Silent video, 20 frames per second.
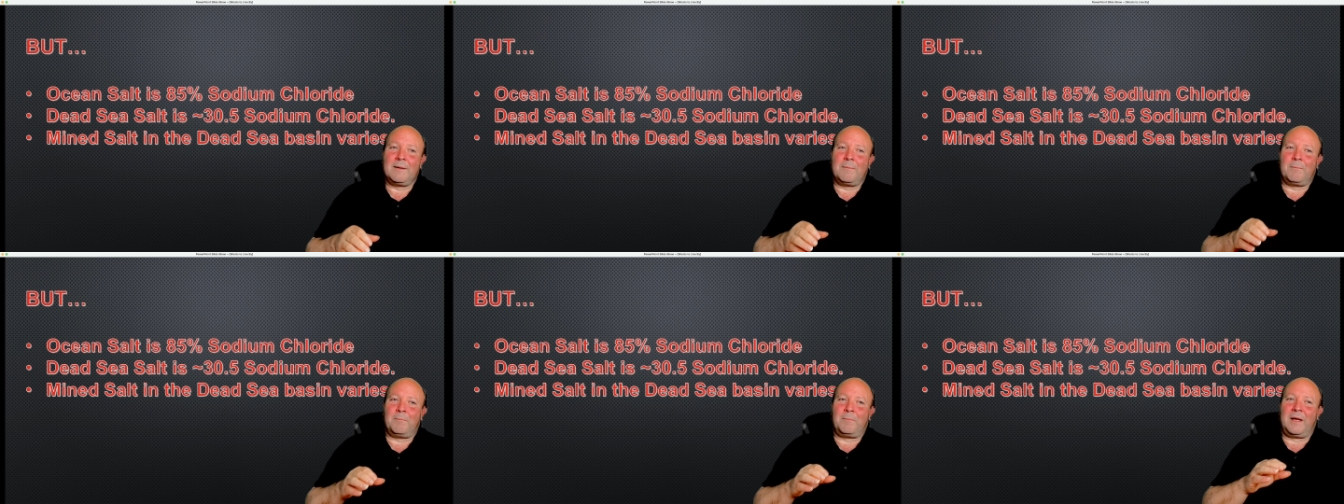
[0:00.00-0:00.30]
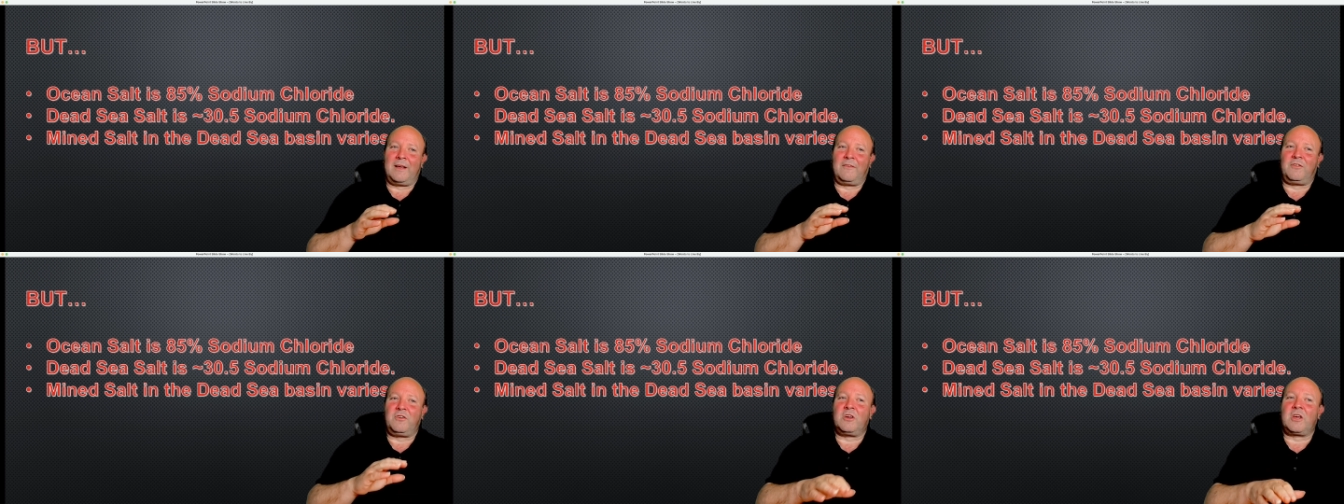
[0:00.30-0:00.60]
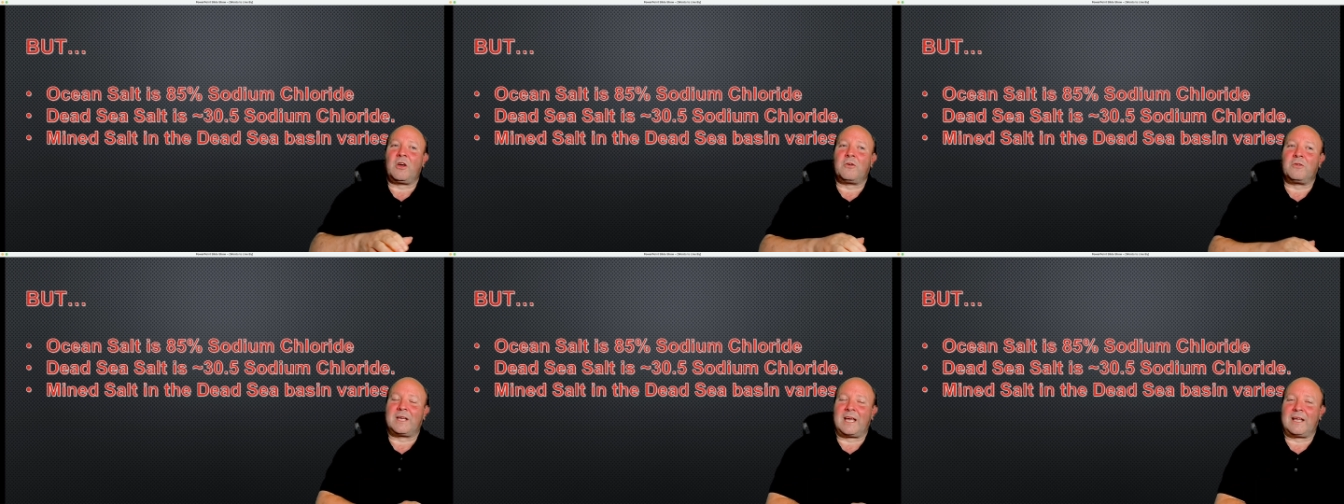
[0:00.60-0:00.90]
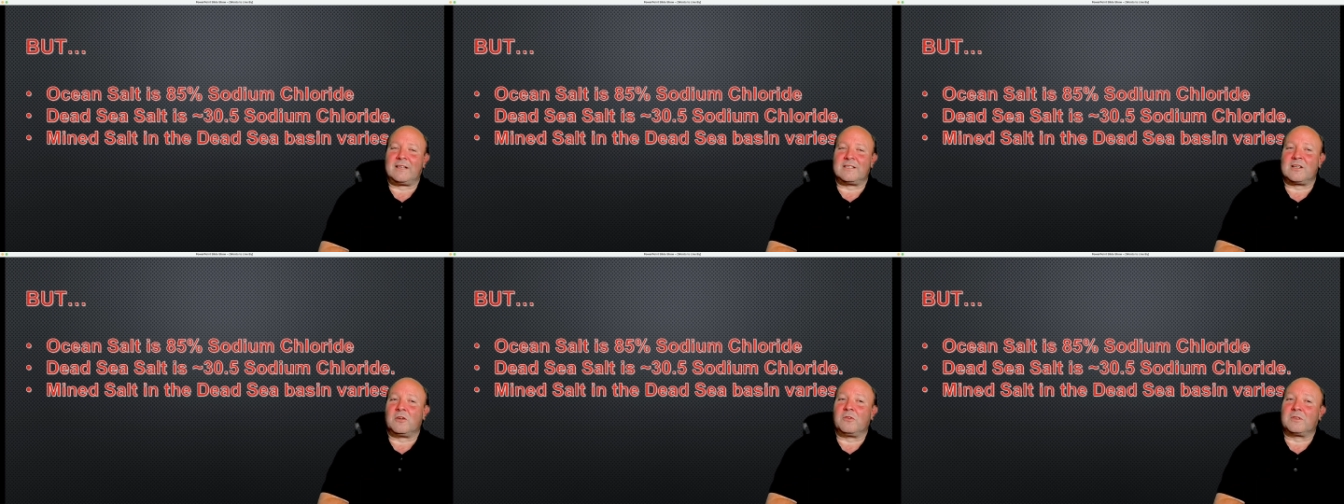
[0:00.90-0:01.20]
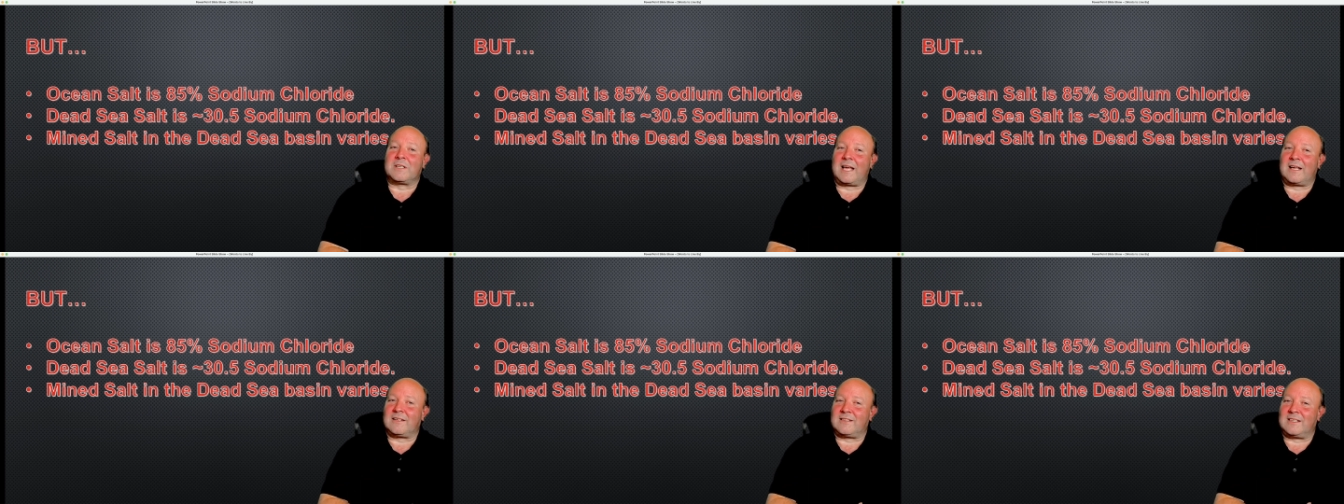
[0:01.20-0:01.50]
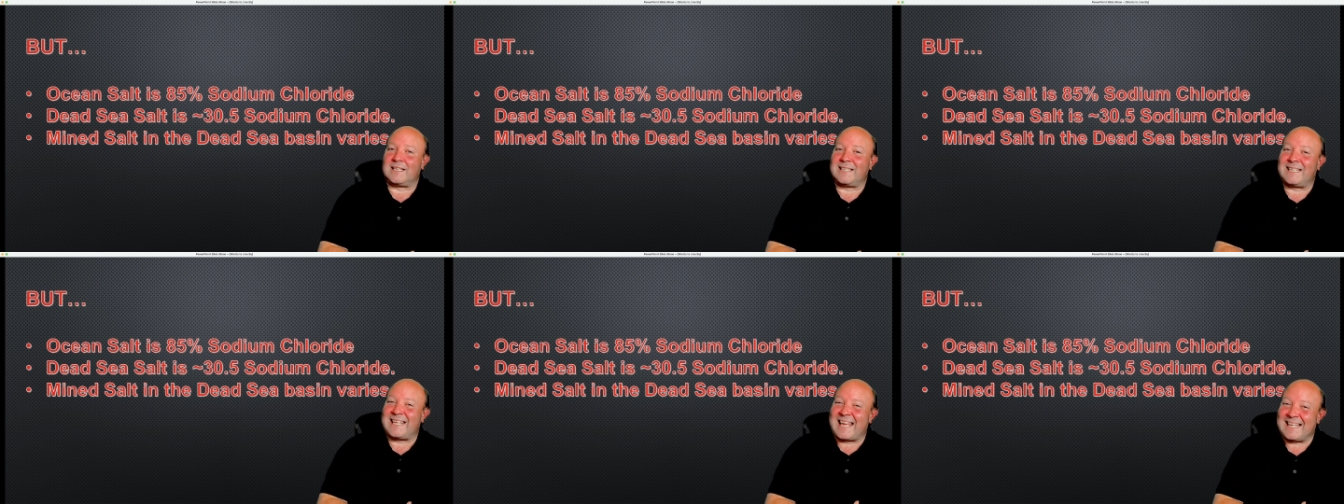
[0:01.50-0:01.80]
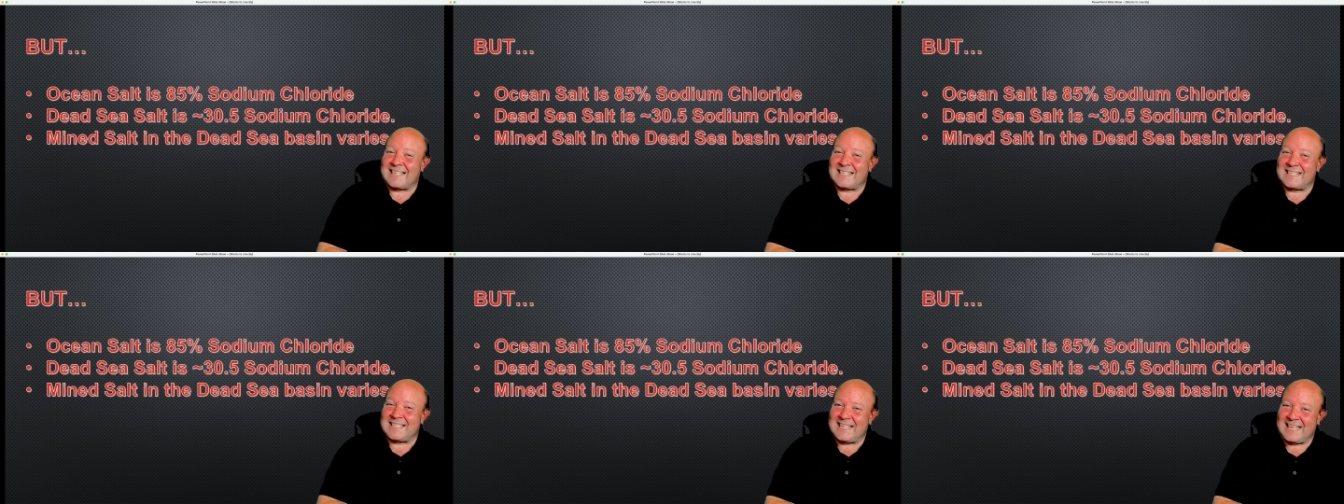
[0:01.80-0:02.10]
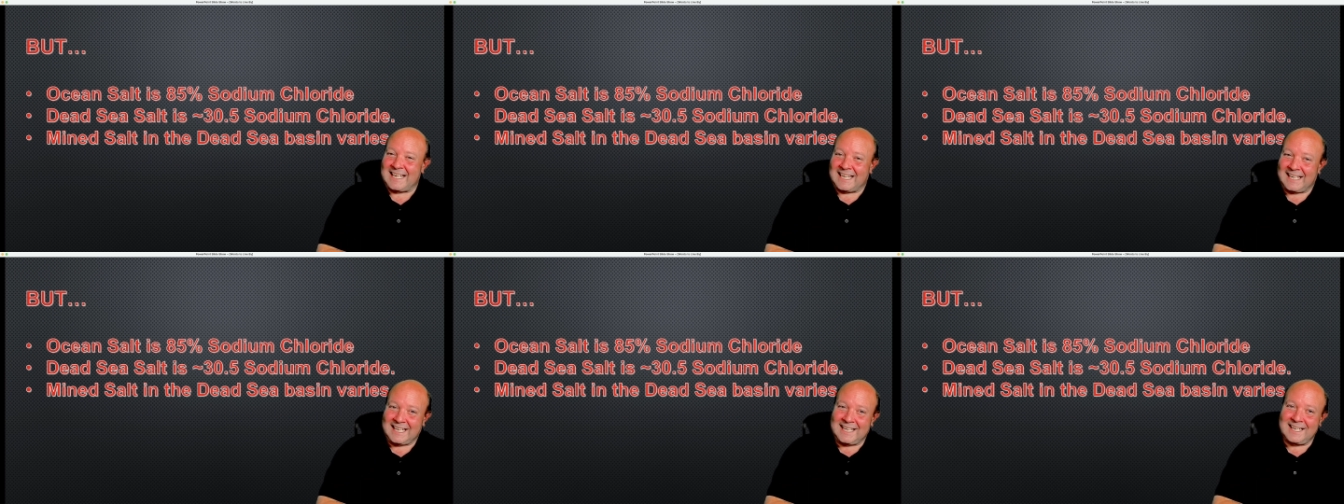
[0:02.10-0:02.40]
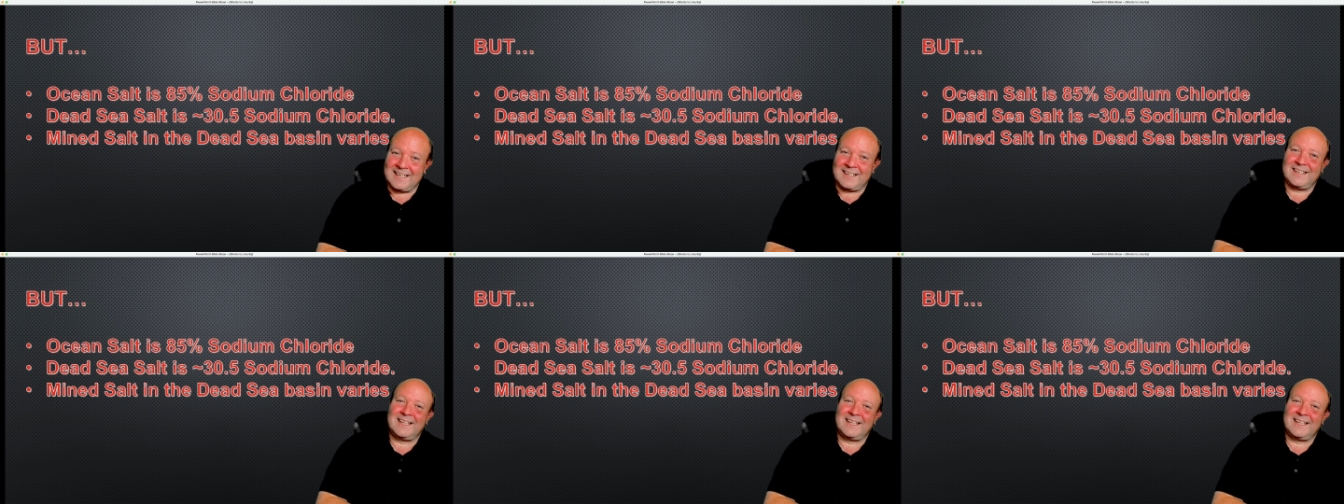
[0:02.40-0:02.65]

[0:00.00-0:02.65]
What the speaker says: But if you go and get salt out of the Dead Sea,